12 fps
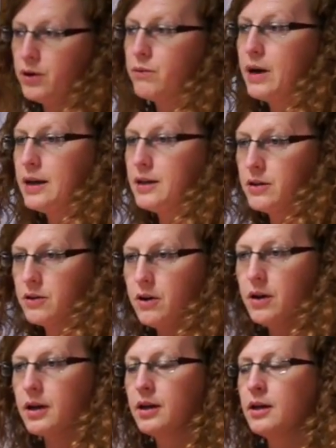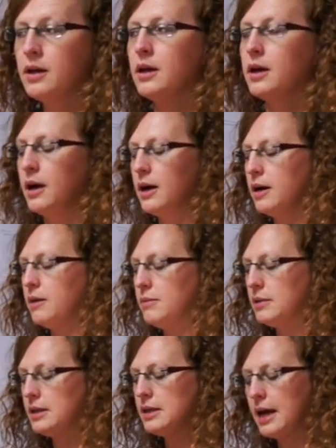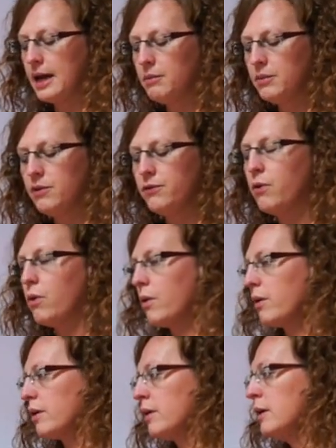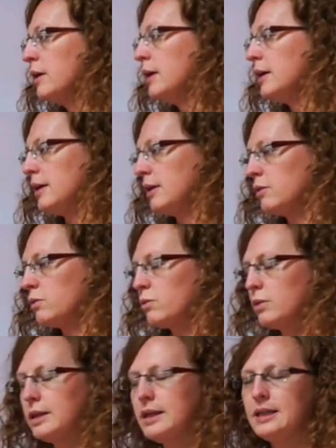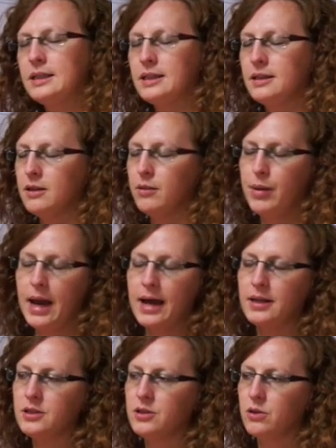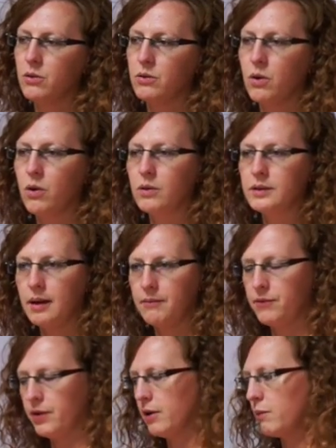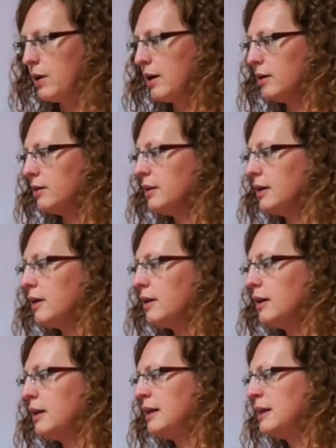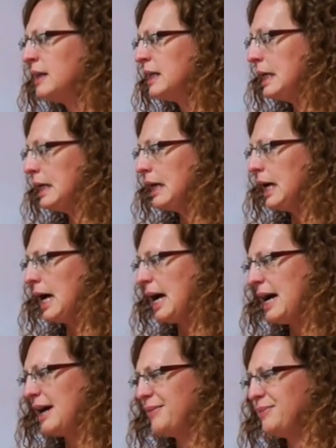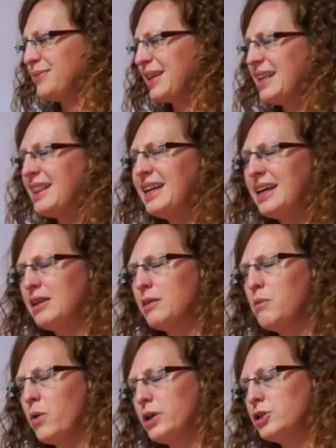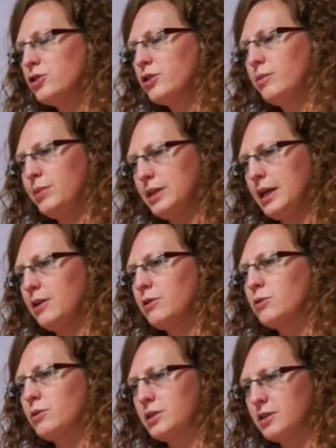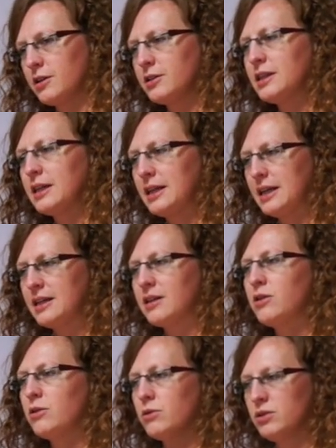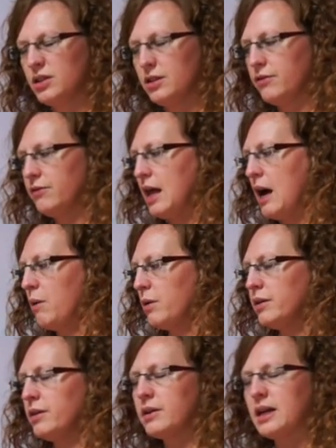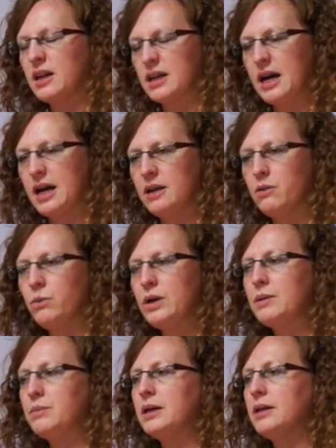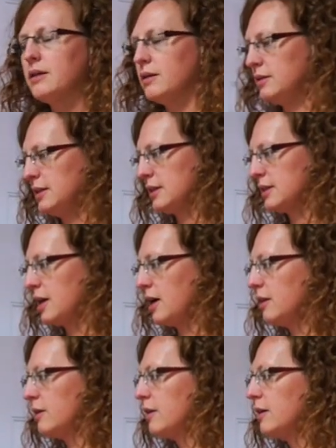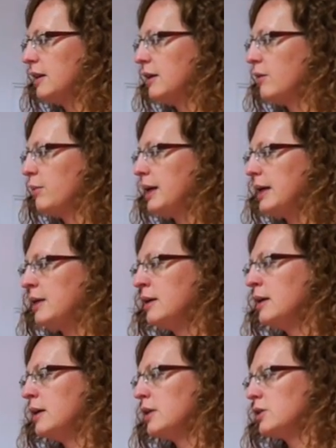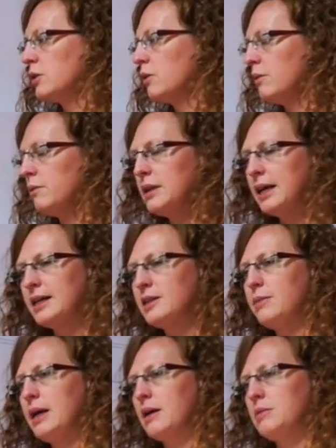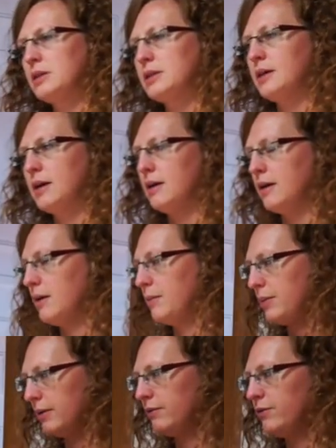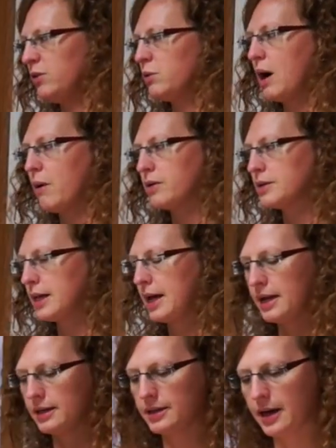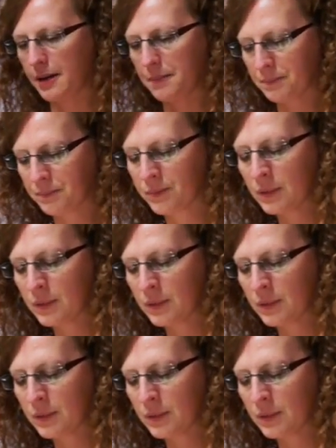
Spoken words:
you're ready to cook. The night before, the patties don't hold up very well. I think the moisture in the potatoes will start to get through to the flour. They'll get kind of weepy. They'll discolor a little bit. So we like to make them just up a few hours ahead of time.